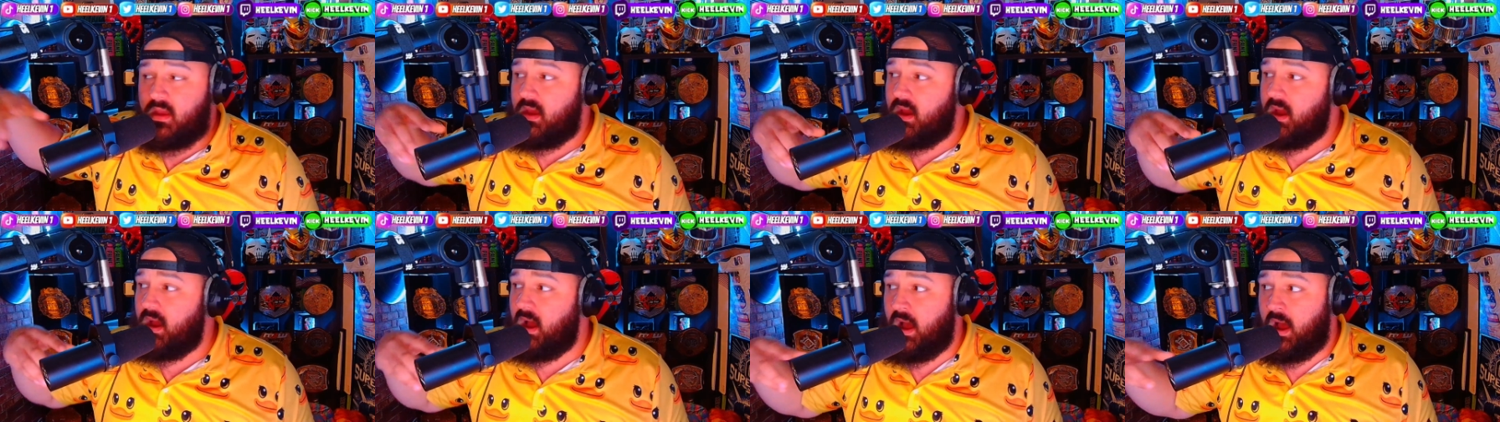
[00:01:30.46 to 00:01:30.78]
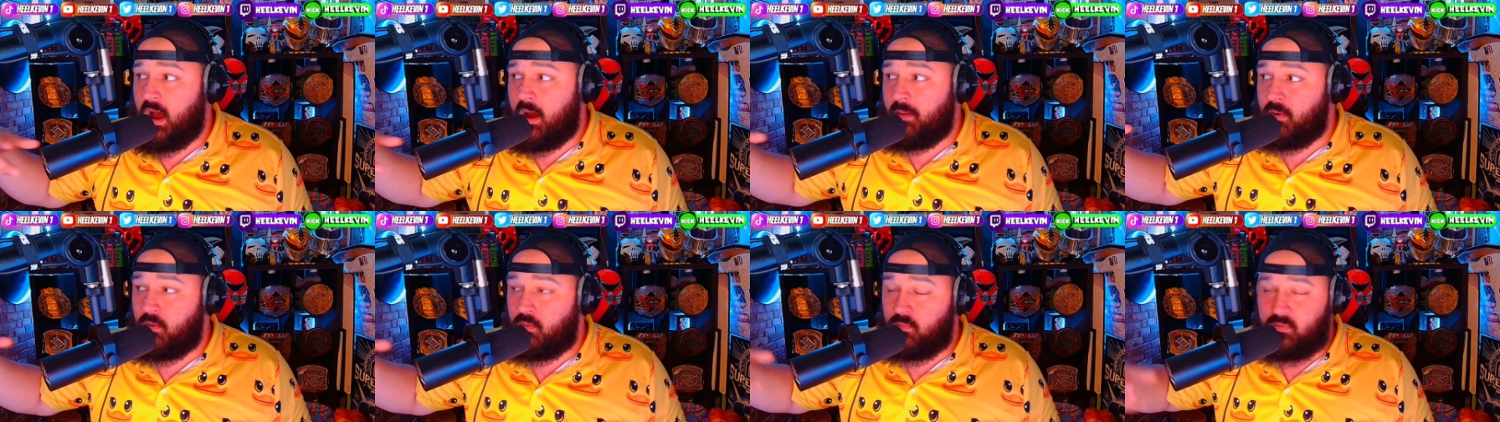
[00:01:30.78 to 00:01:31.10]

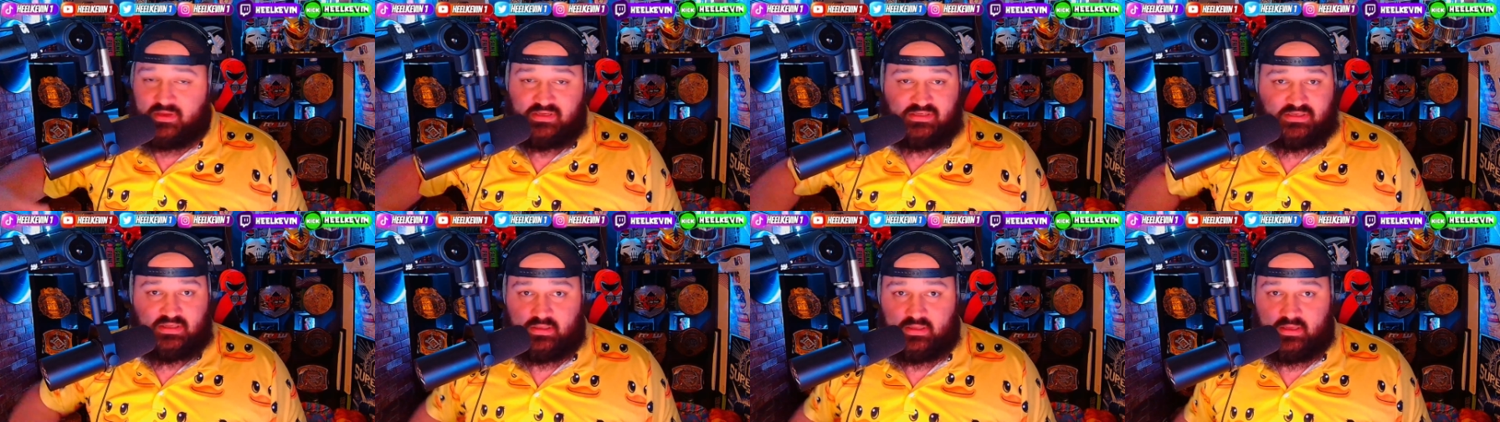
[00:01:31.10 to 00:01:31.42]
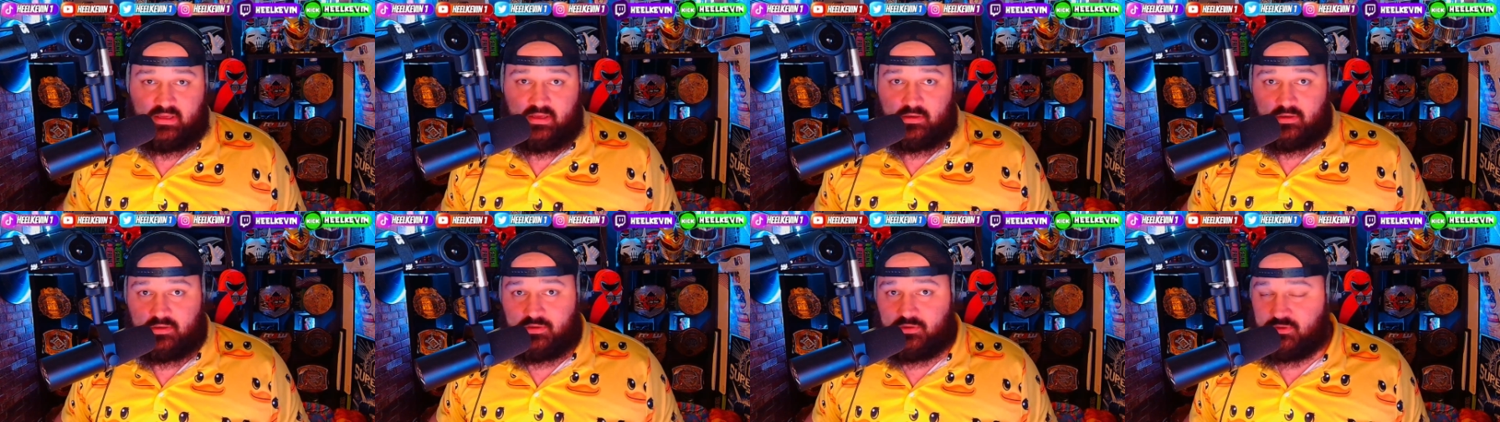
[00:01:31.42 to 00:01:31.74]
uh, but recently
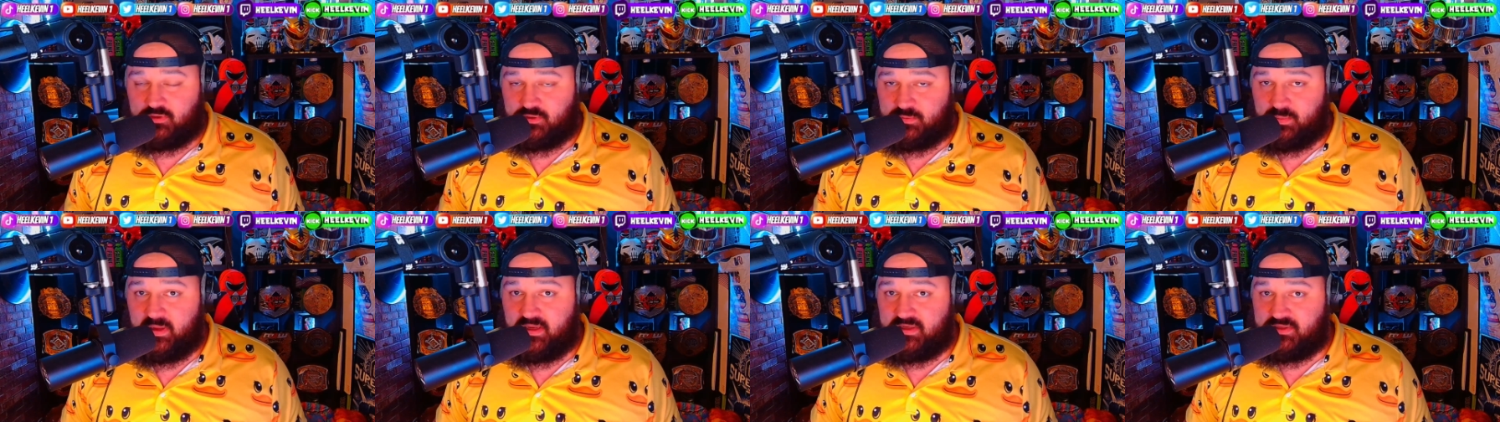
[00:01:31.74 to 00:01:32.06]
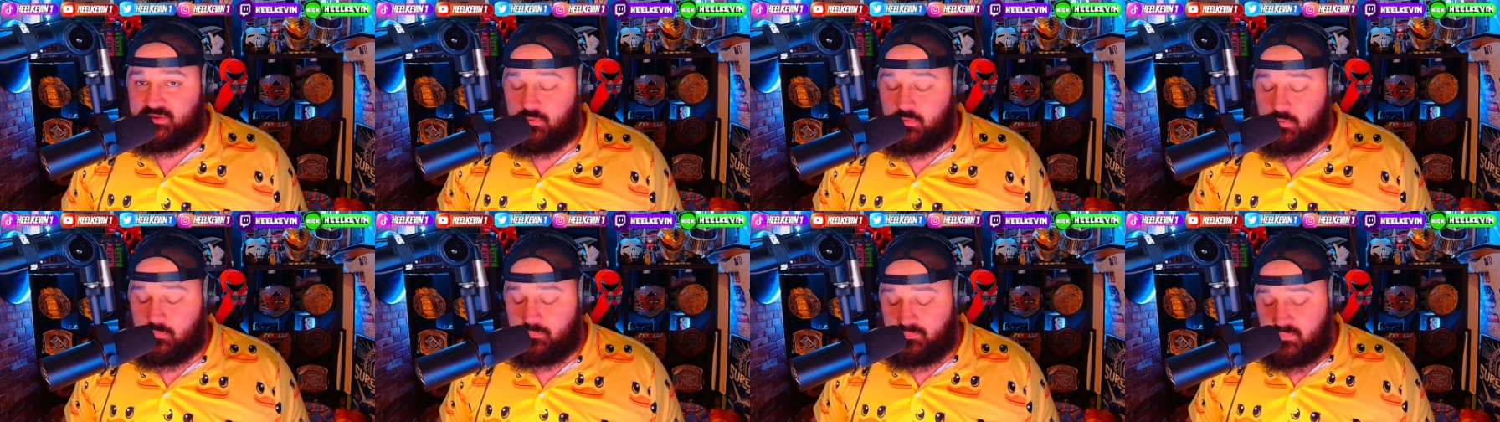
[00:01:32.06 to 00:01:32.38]
introduced me
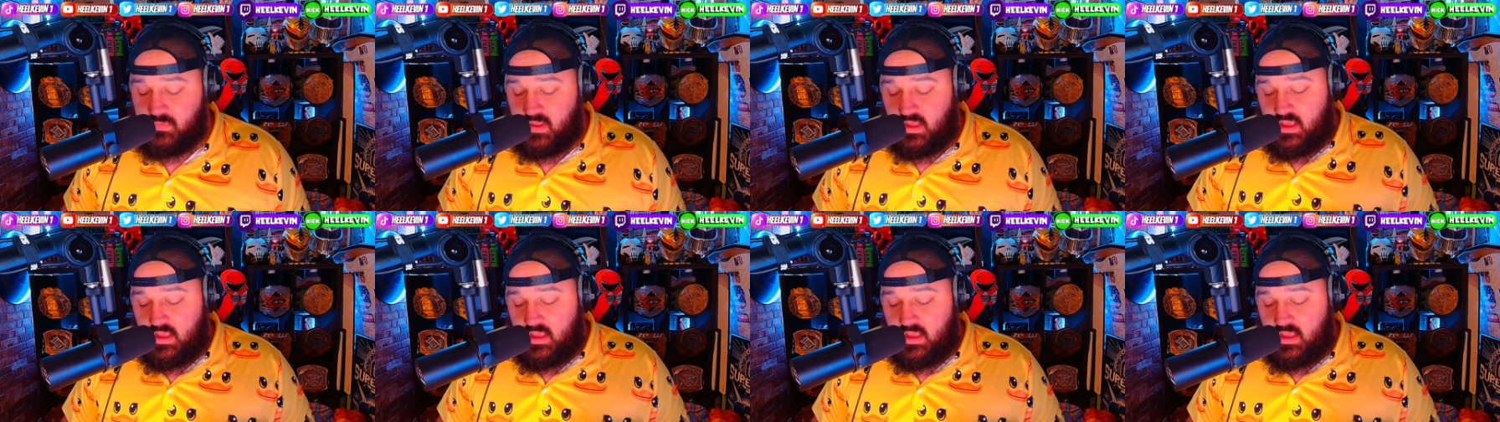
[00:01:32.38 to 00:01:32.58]
to him,